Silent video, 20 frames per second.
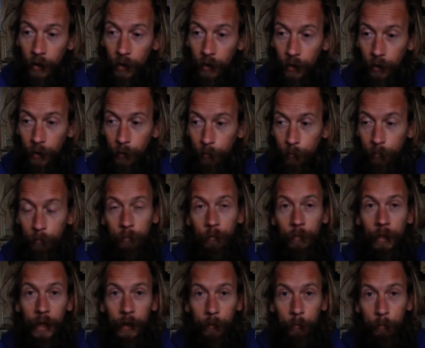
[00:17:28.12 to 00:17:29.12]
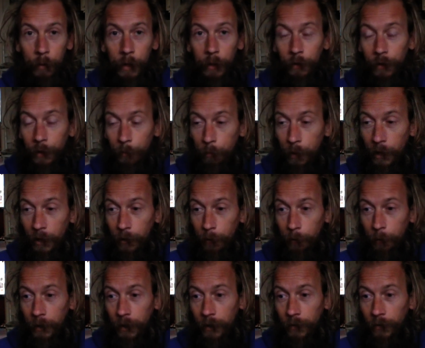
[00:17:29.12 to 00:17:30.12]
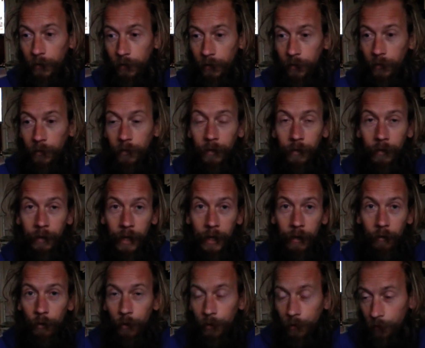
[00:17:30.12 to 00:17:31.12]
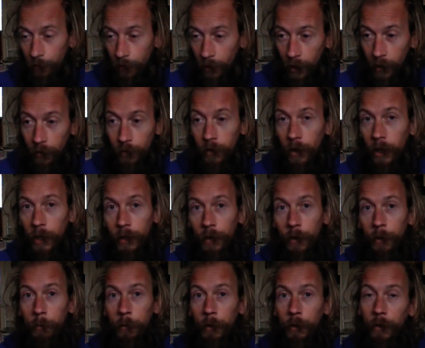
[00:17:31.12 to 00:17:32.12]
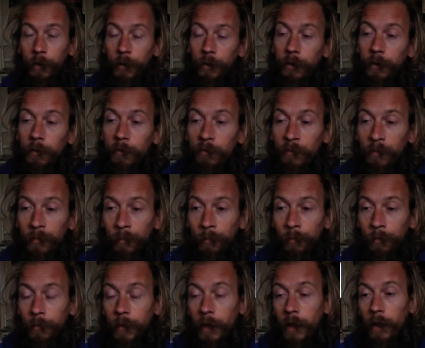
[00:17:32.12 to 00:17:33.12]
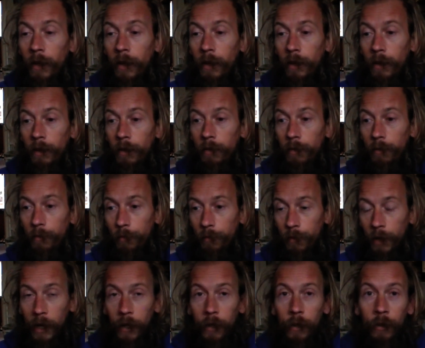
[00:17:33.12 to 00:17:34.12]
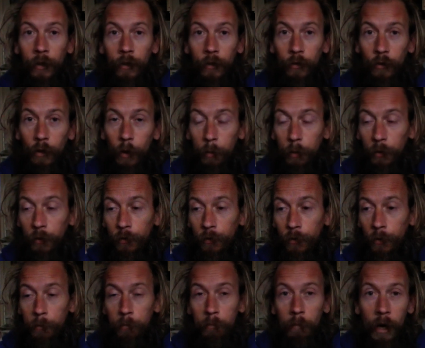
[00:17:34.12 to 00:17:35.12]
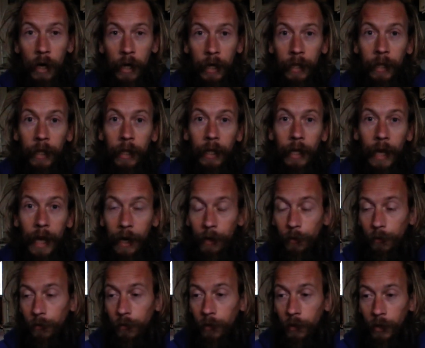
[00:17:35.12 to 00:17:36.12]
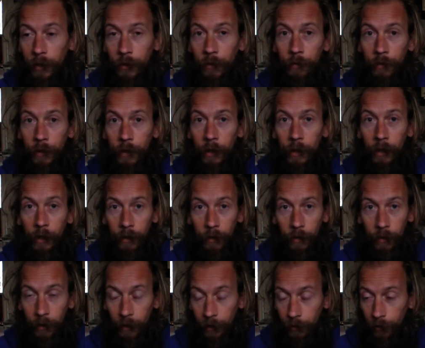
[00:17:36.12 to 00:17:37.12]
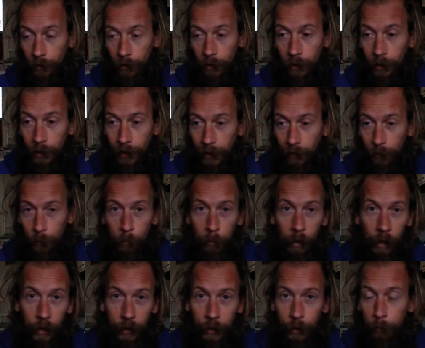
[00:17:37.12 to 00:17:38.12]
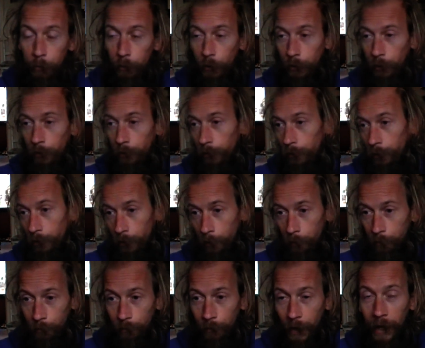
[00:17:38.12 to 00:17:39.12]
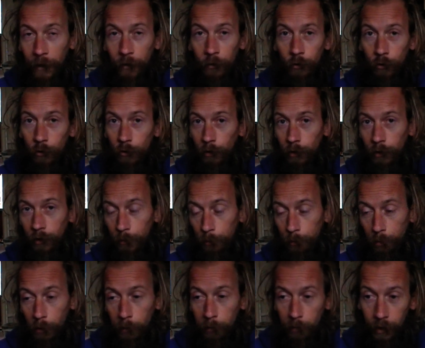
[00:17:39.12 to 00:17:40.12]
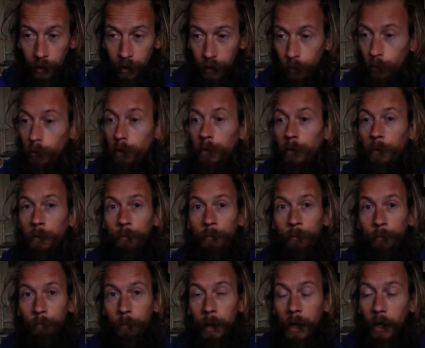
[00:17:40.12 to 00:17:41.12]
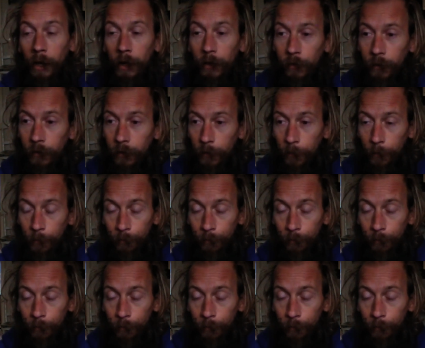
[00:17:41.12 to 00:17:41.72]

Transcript: Um, they built the pyramids. They're on the far side of the moon. They're going to stop us from mining outside of the Earth. They're not going to let us mine the Moon or the asteroids, probably, or the Mars.